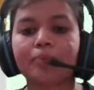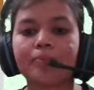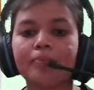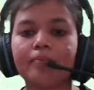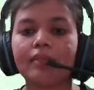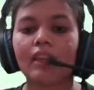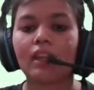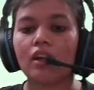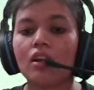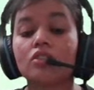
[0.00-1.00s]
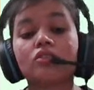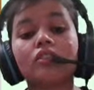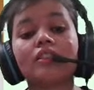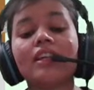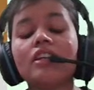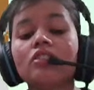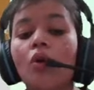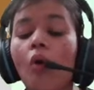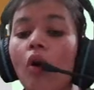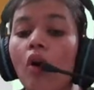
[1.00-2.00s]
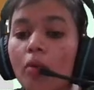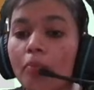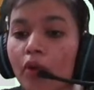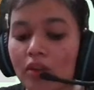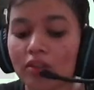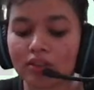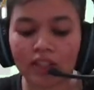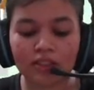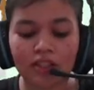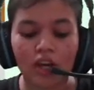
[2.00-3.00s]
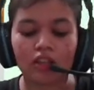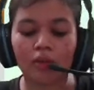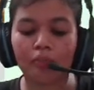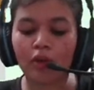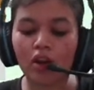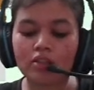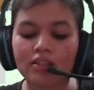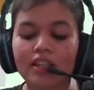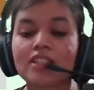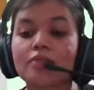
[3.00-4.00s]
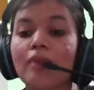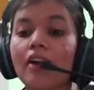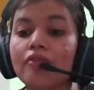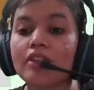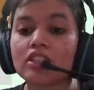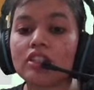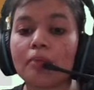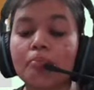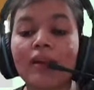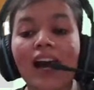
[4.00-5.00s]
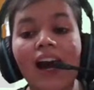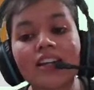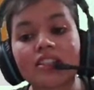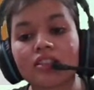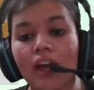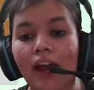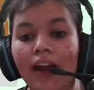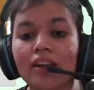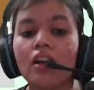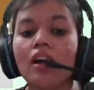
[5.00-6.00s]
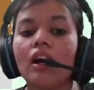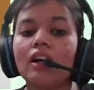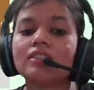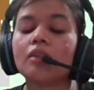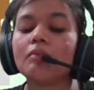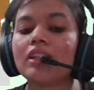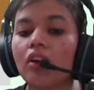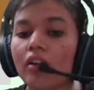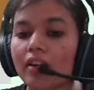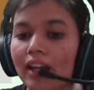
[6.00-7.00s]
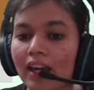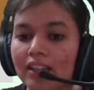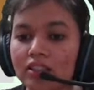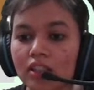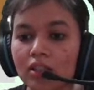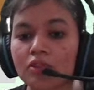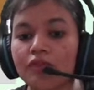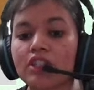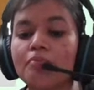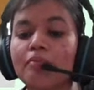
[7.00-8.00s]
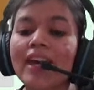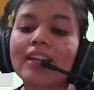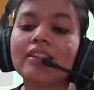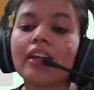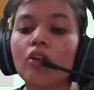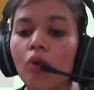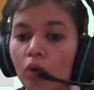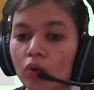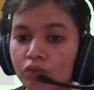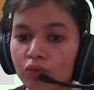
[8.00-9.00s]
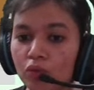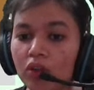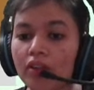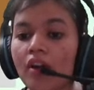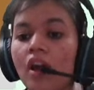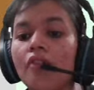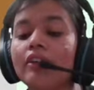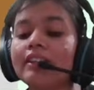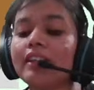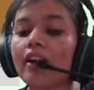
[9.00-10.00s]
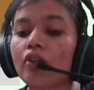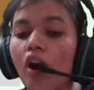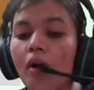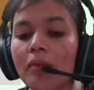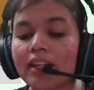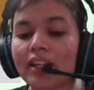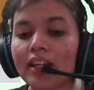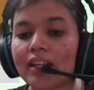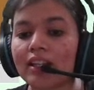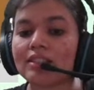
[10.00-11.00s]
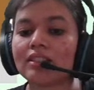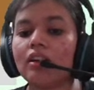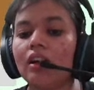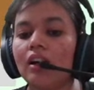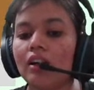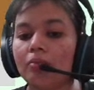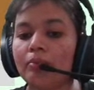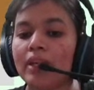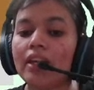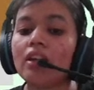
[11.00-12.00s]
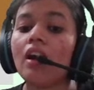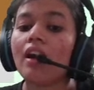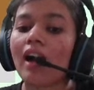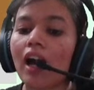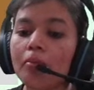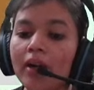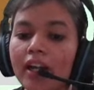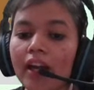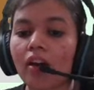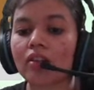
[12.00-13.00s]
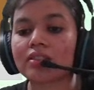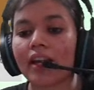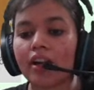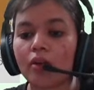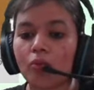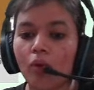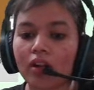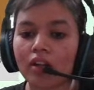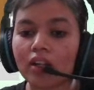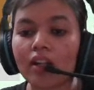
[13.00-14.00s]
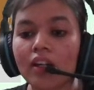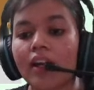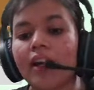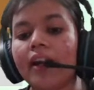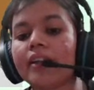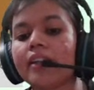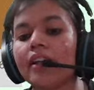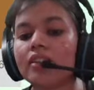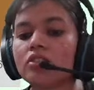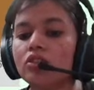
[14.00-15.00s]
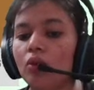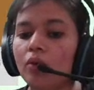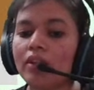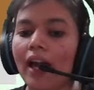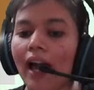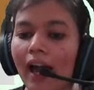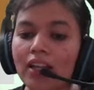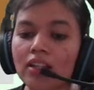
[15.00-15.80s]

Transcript: So the plants, they take in carbon dioxide from the atmosphere through the stomata. We saw the structure of stomata. These are guard cells, right? So guard cells, they open or they close accordingly for the breathing of the trees or the leaves. Okay.